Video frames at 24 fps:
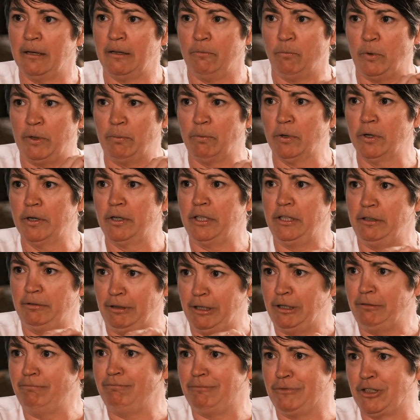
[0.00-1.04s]
we were
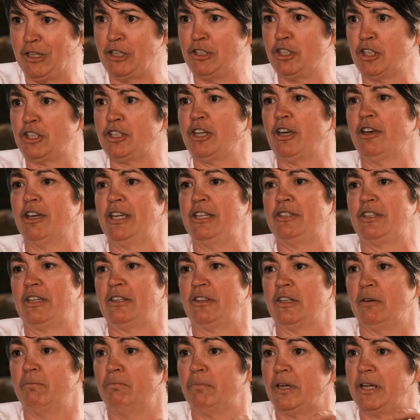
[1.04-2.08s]
digitizing
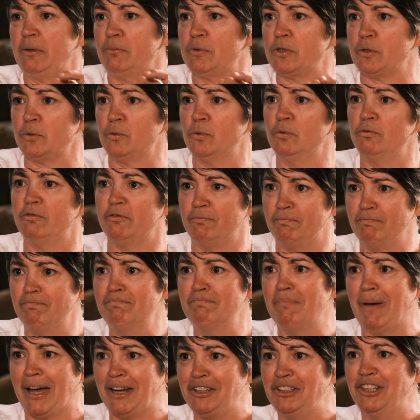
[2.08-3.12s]
them, but it was all
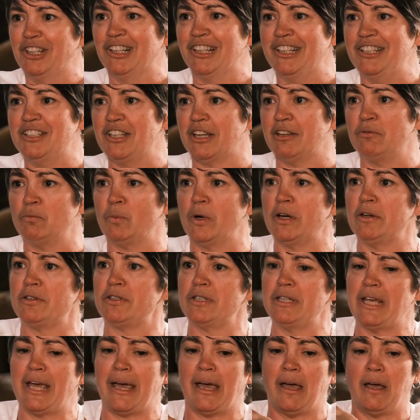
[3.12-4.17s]
manually done, whereas
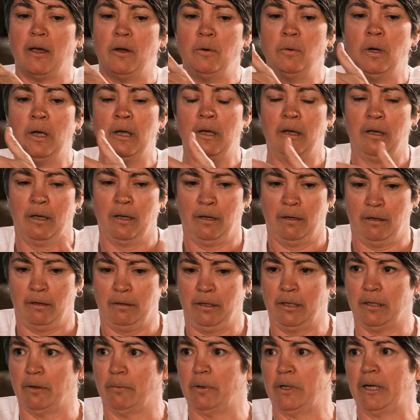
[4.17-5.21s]
now
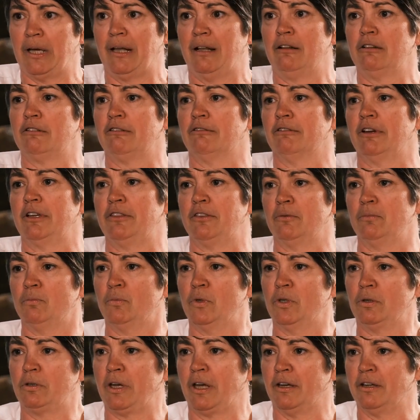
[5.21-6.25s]
an algorithm
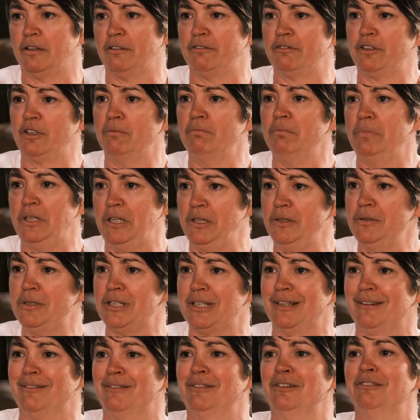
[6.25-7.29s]
will kind of compute
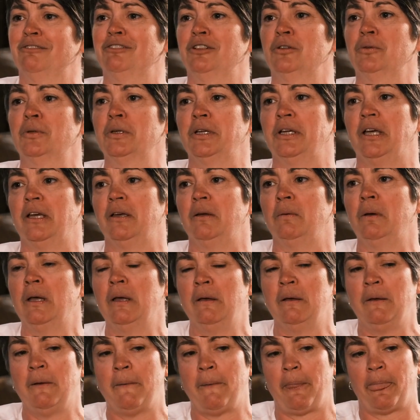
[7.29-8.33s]
it all for you.
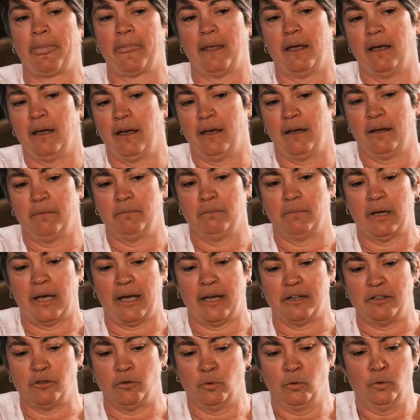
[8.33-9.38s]

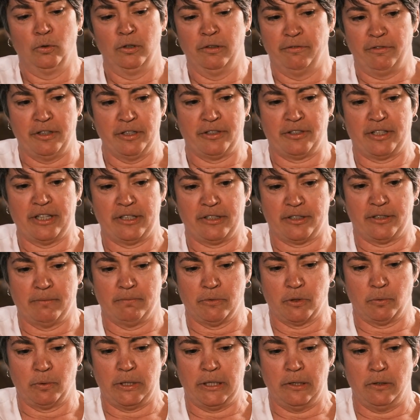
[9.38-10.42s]
And all of the
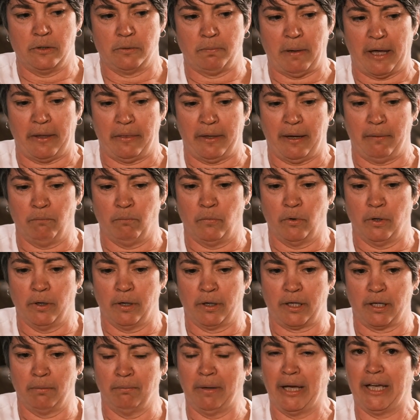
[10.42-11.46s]
systems we used back then were
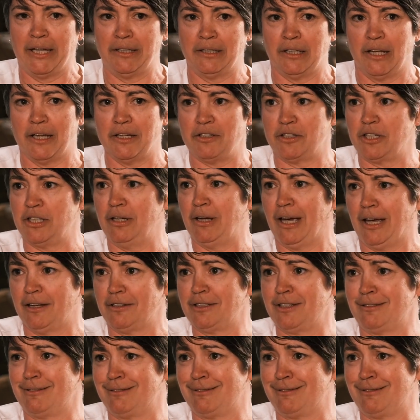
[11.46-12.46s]
command lines, so you had to